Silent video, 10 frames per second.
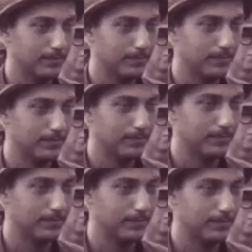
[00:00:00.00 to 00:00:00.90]

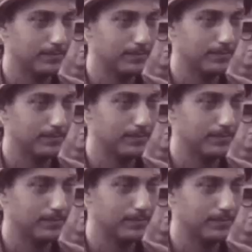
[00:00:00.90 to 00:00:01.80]

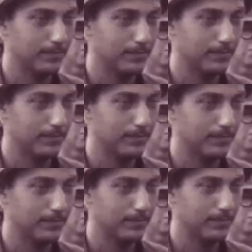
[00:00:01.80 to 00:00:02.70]

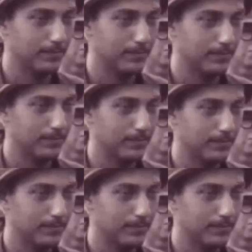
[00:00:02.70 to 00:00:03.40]
[no speech]